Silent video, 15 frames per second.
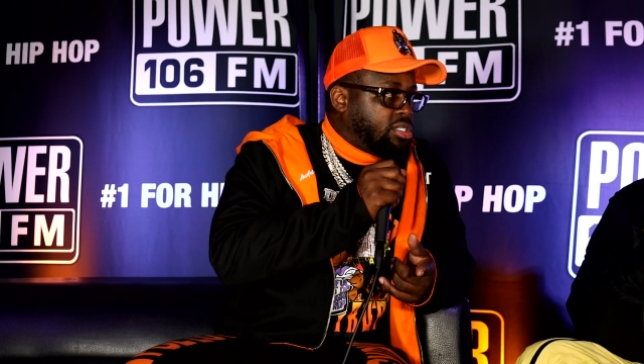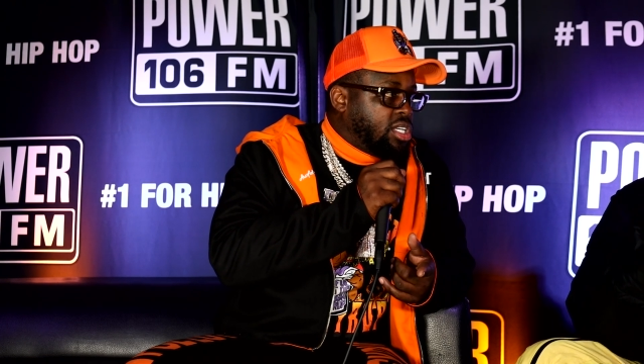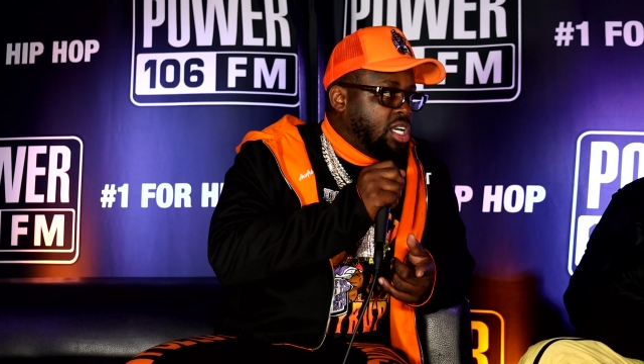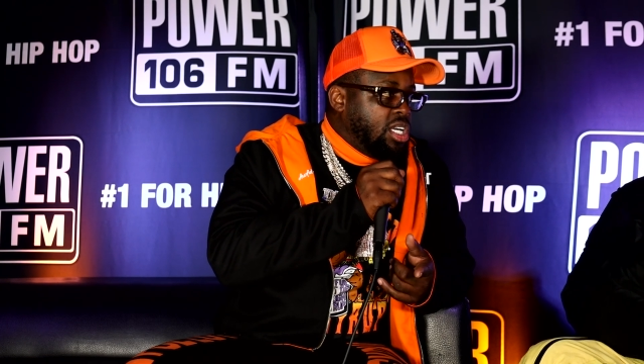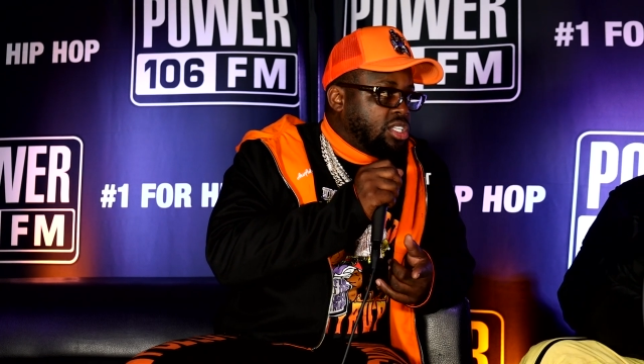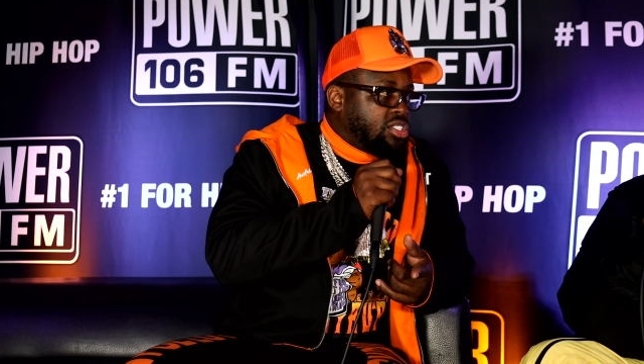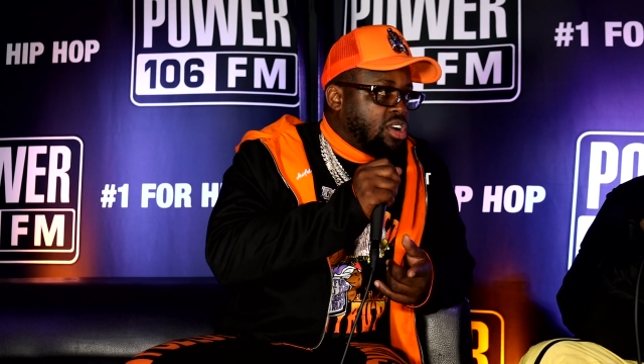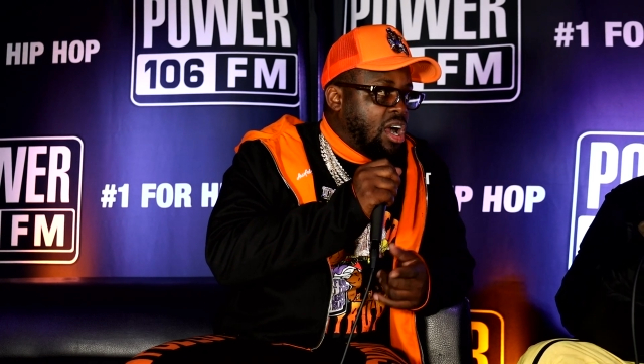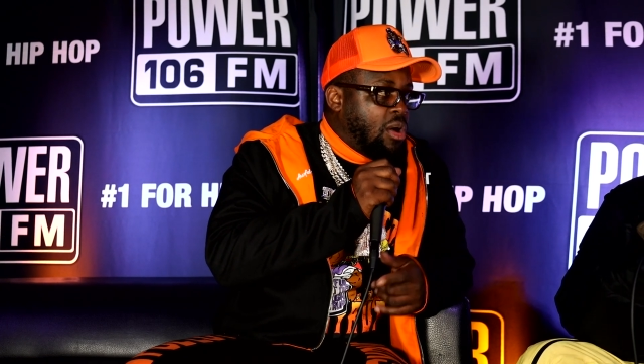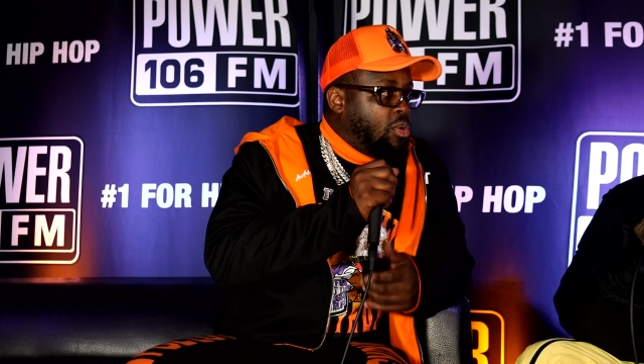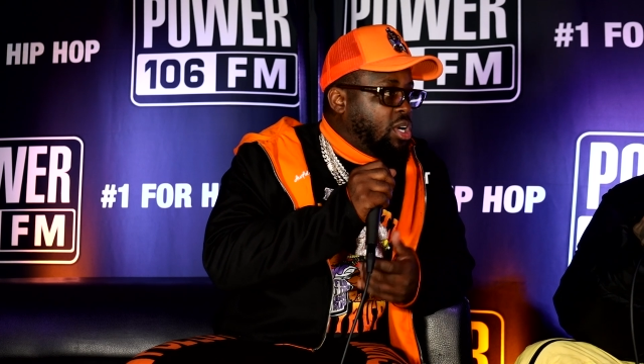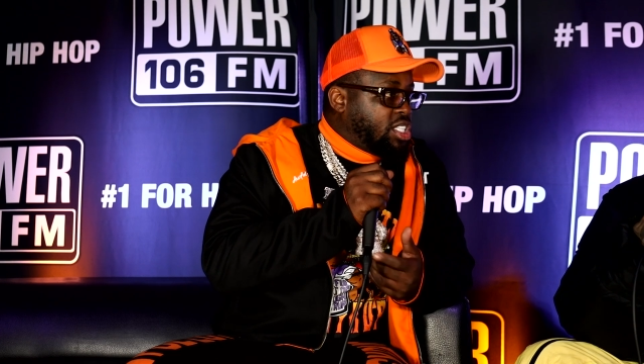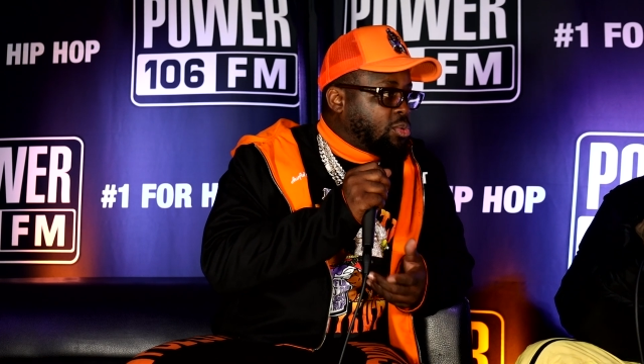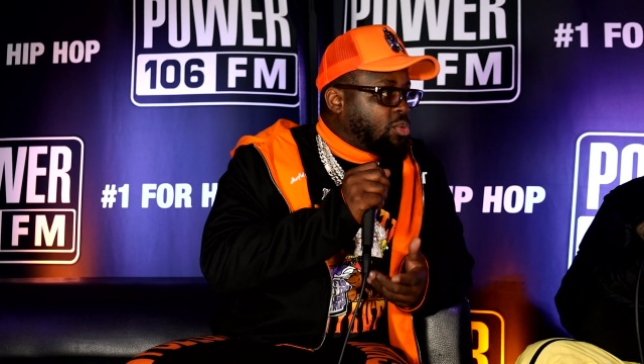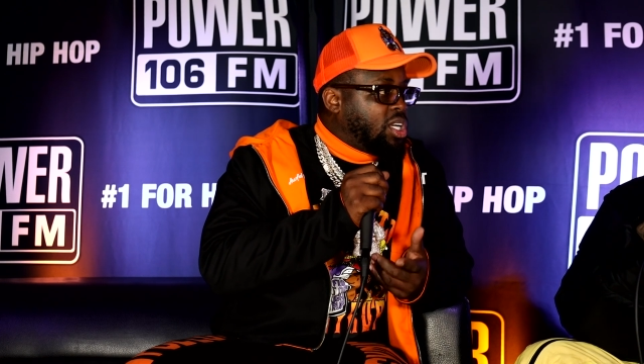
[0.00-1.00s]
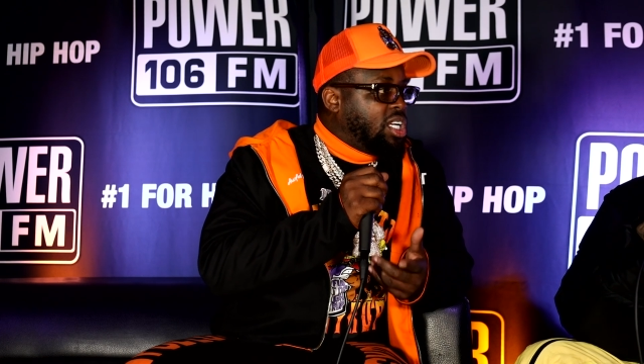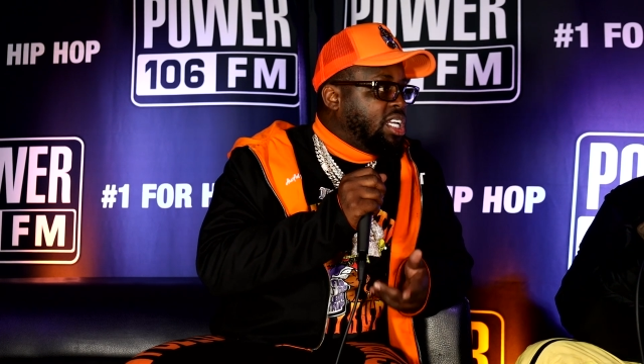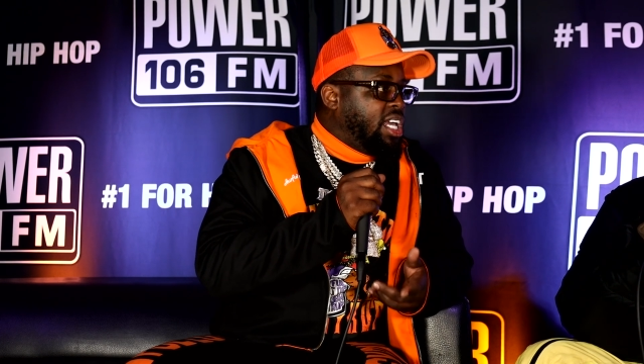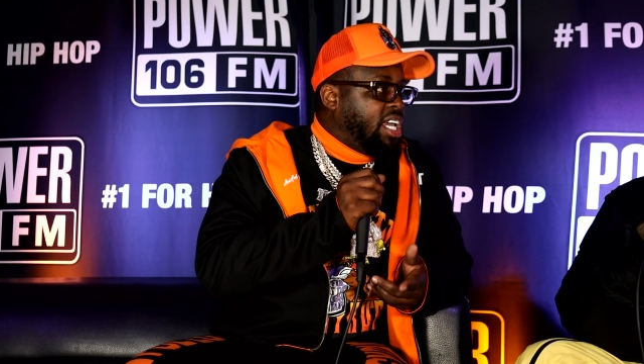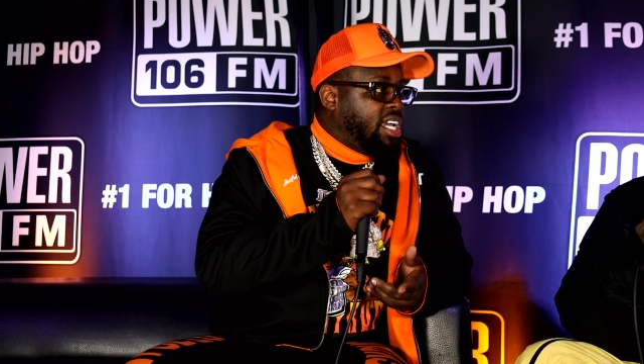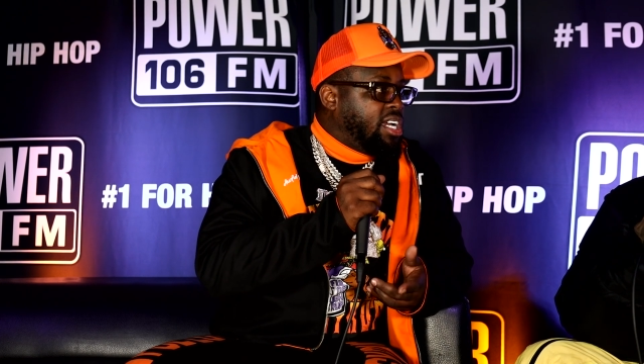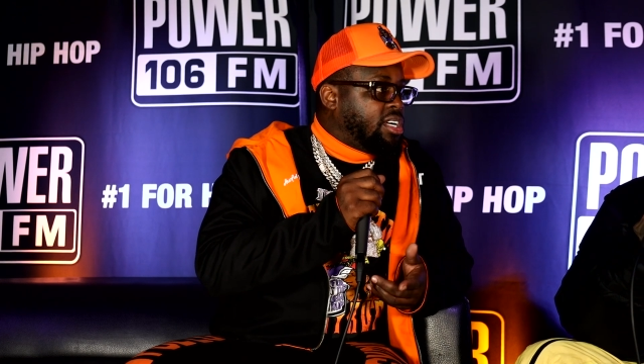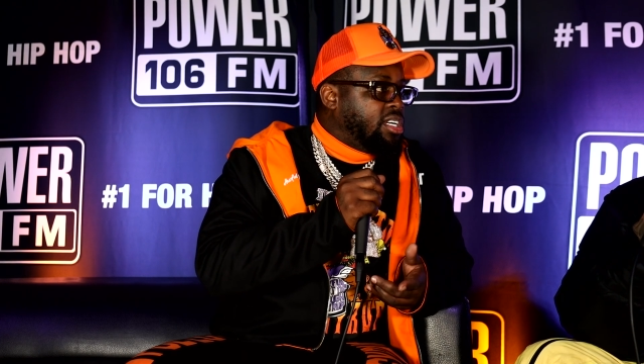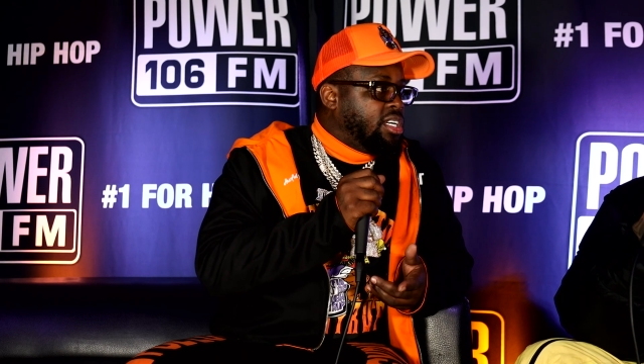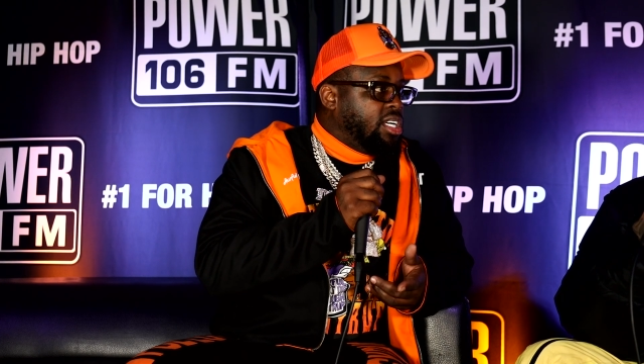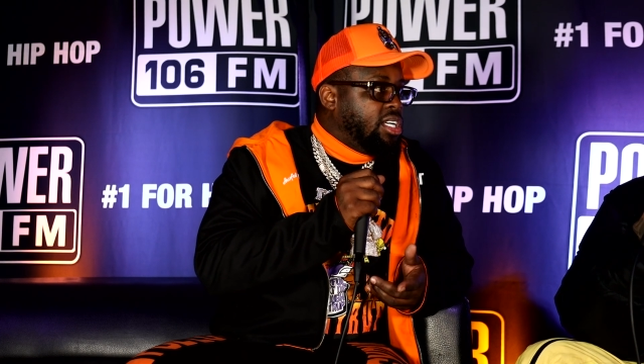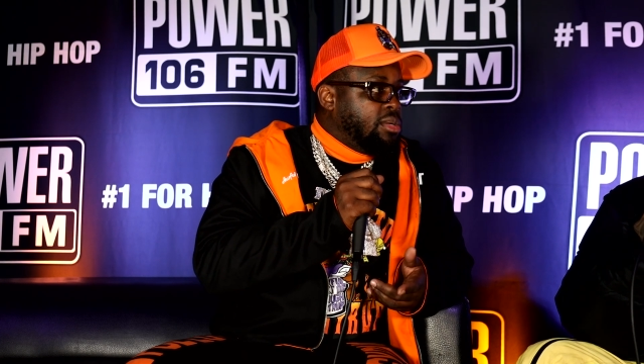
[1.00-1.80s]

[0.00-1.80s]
I so I wasn't really LA. here.